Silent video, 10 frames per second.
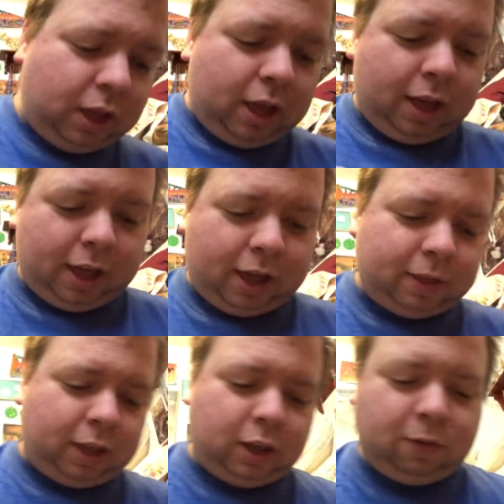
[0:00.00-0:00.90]
and
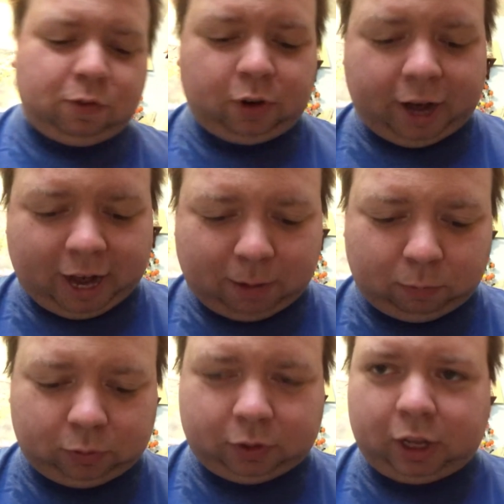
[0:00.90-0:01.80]
thank you for
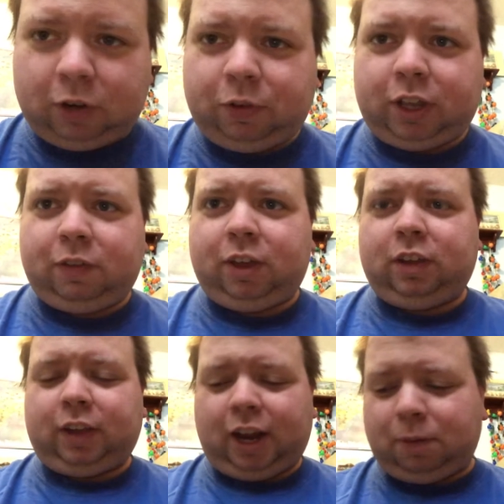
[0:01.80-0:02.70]
animals. Thank you for giving us
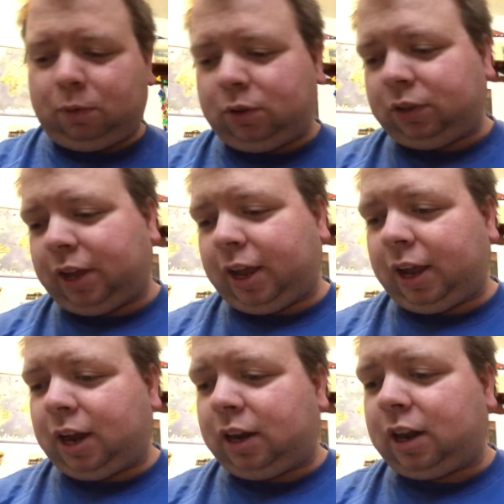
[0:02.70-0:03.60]
animals
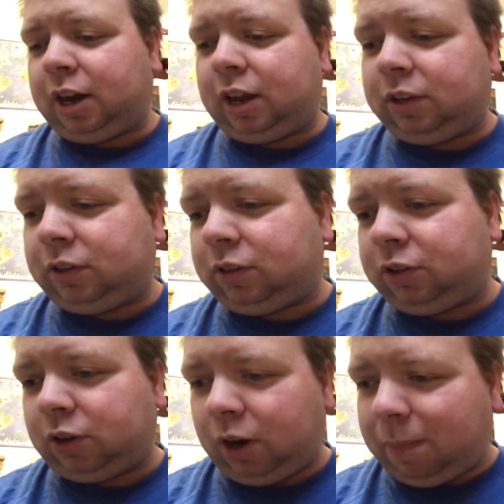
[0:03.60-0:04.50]
and letting us
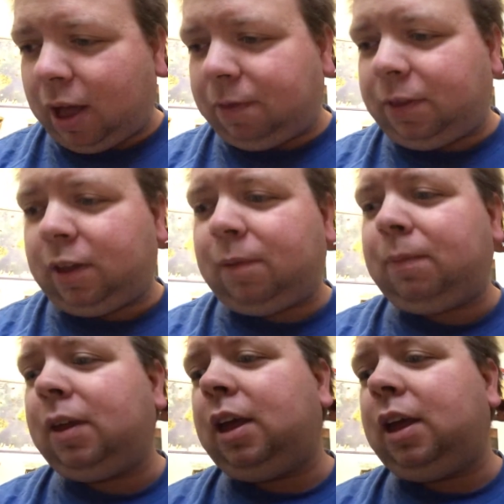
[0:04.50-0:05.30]
learn about them,